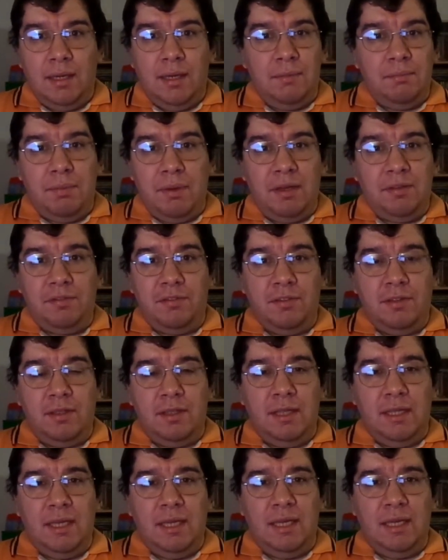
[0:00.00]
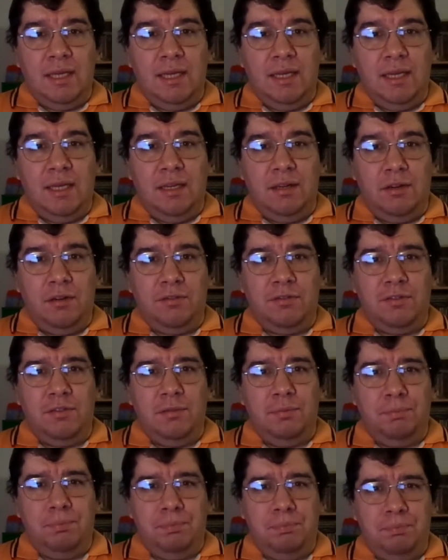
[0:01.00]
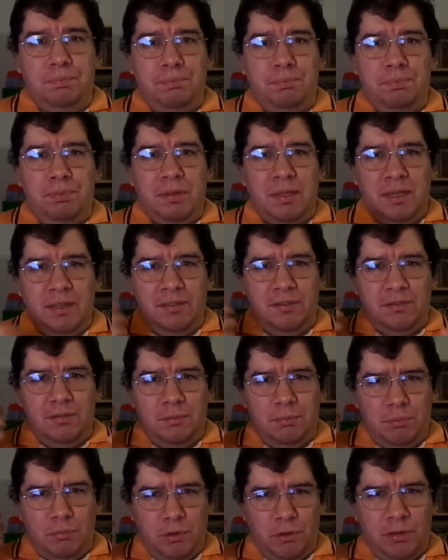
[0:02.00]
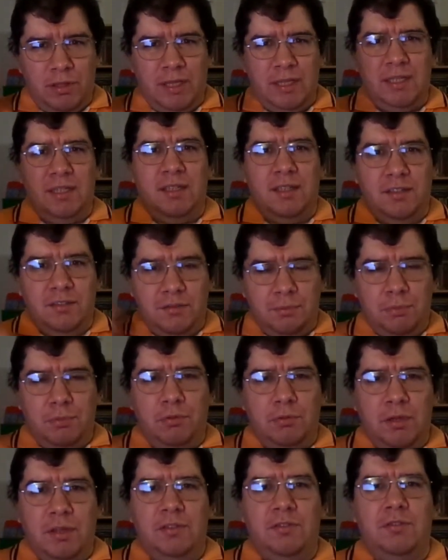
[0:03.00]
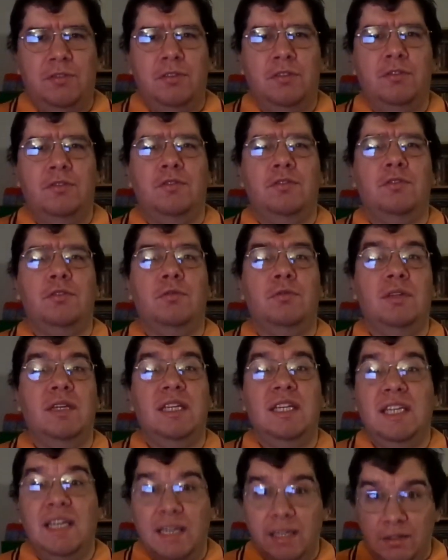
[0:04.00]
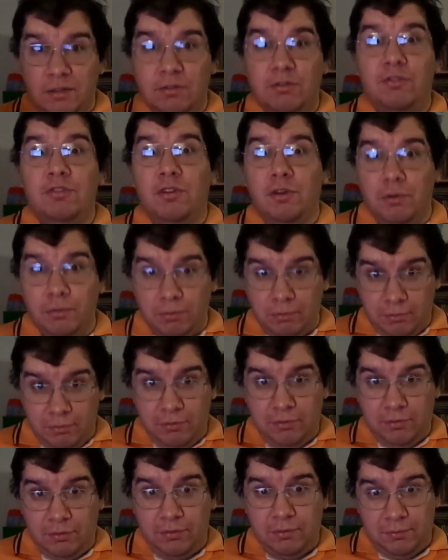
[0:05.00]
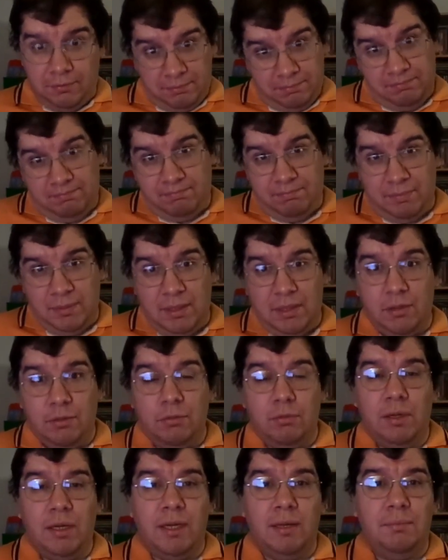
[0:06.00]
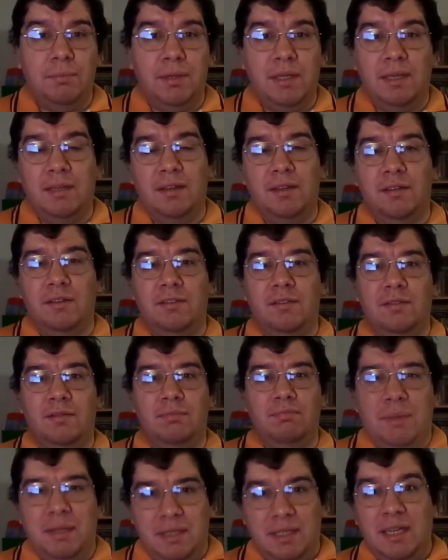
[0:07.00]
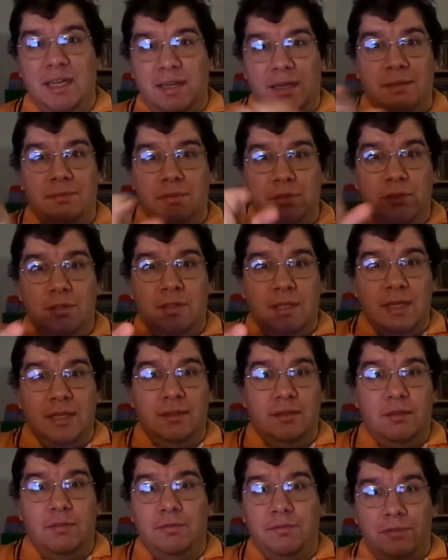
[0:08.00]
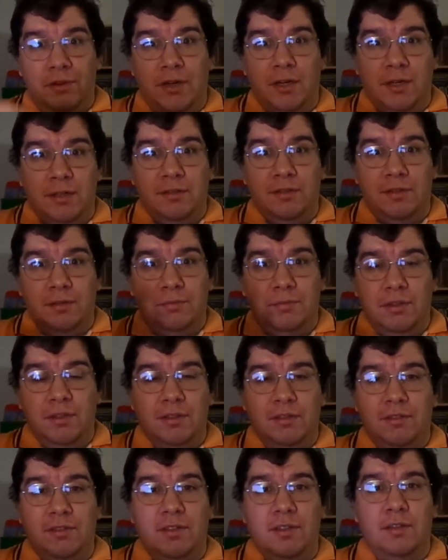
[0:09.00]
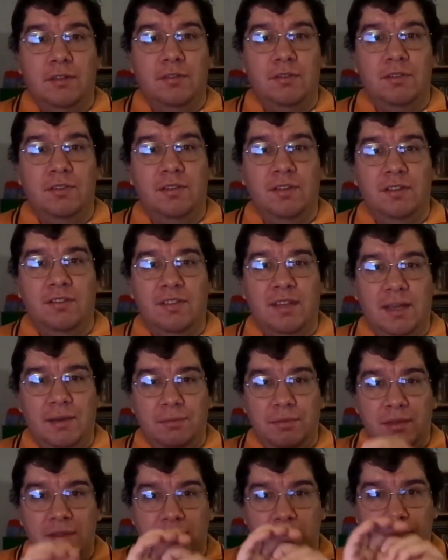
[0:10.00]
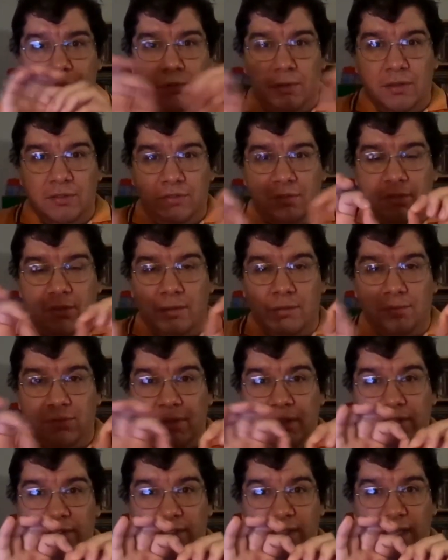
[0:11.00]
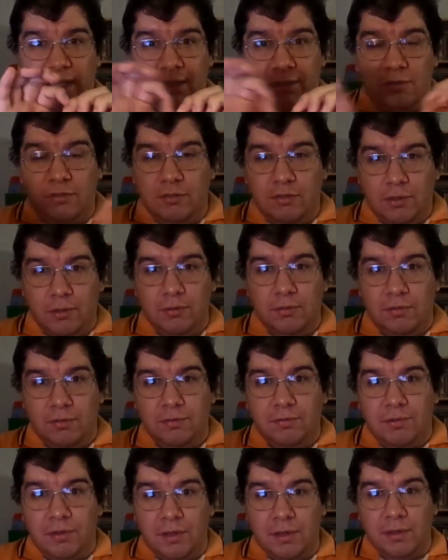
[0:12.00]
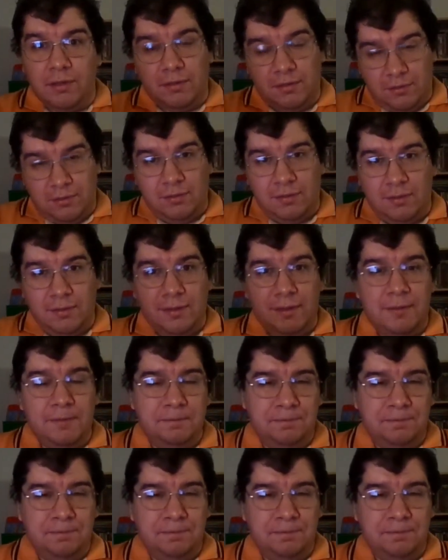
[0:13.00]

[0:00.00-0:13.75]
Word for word: And basically, it also plays more like an inspiration to Indiana Jones, in a way, because, yeah, if you look at the font of DuckTales, it does have an inspiration of Indiana Jones fonts.